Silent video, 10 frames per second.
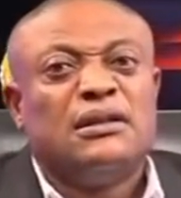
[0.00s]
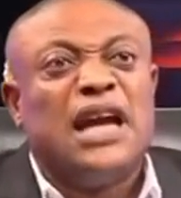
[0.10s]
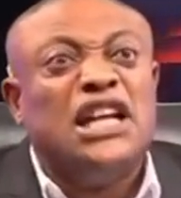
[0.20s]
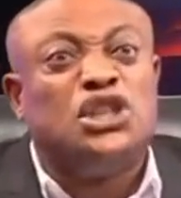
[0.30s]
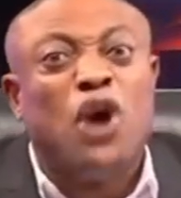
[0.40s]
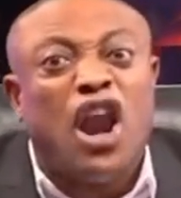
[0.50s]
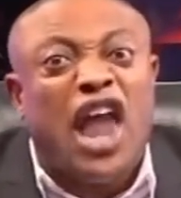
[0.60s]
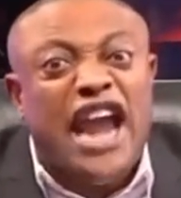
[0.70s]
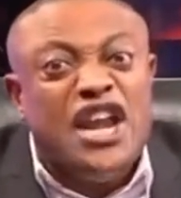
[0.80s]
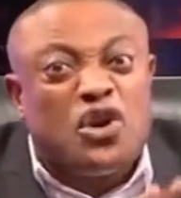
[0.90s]
Into a
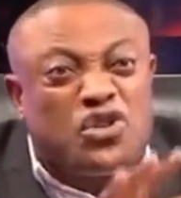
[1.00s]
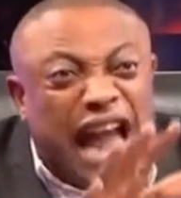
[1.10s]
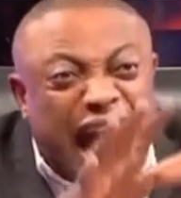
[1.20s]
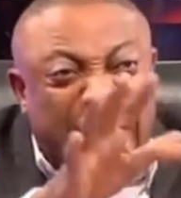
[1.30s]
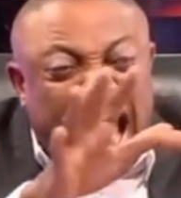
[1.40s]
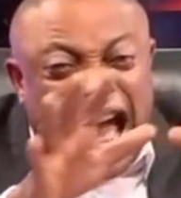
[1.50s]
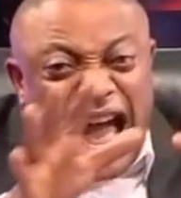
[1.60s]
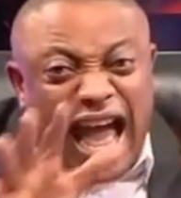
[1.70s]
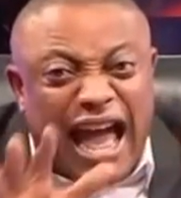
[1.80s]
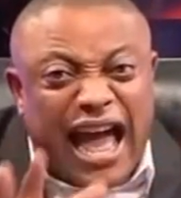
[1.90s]
law any
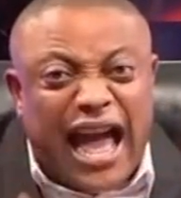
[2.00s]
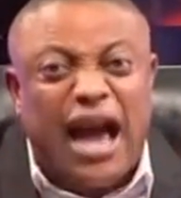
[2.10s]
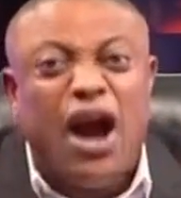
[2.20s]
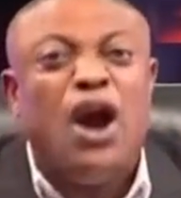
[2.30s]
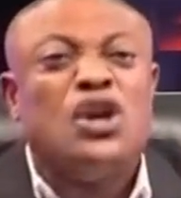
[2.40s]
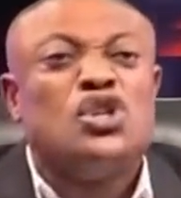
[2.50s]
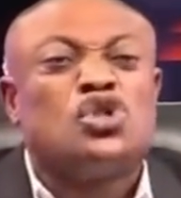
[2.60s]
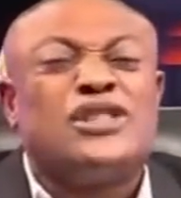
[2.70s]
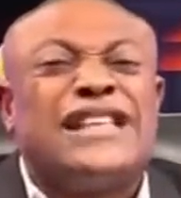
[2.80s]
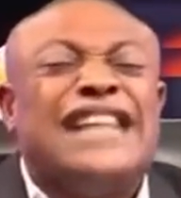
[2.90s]
cry
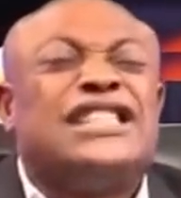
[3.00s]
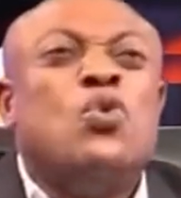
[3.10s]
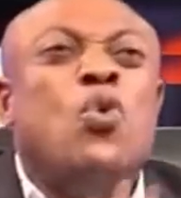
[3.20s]
society